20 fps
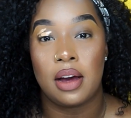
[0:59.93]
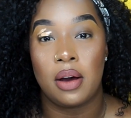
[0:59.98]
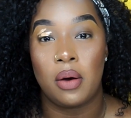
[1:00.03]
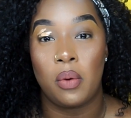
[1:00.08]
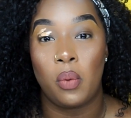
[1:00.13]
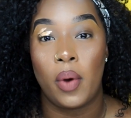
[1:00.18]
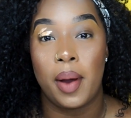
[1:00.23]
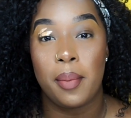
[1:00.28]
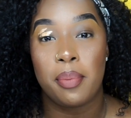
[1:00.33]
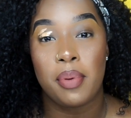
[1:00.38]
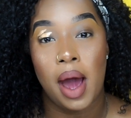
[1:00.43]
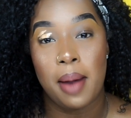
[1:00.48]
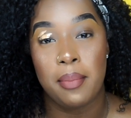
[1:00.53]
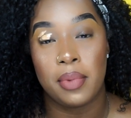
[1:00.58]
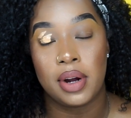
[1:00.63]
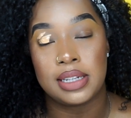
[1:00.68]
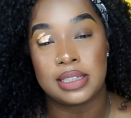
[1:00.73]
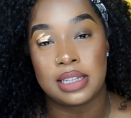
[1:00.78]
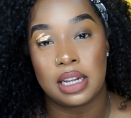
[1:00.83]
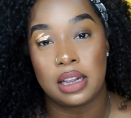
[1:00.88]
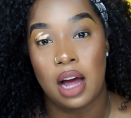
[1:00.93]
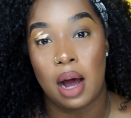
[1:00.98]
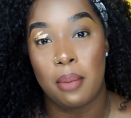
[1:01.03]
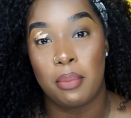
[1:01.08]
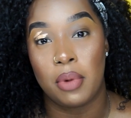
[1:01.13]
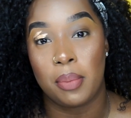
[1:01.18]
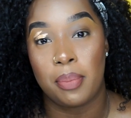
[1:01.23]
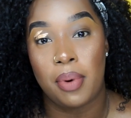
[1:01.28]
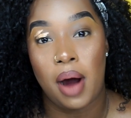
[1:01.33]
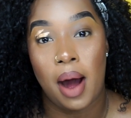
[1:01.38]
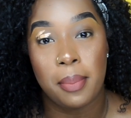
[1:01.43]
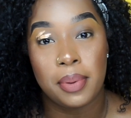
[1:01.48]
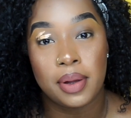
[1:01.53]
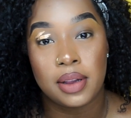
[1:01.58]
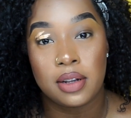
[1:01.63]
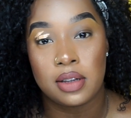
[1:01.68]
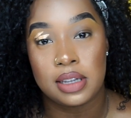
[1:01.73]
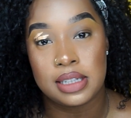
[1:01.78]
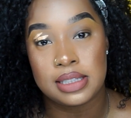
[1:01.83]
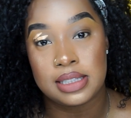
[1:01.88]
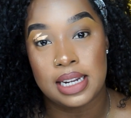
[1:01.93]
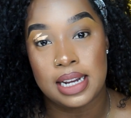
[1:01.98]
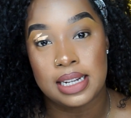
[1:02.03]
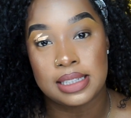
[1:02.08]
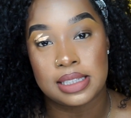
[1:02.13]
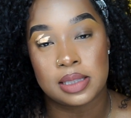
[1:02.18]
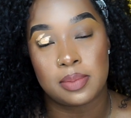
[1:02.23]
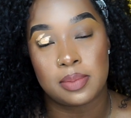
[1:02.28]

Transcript: Wet primer is a lot more popular these days,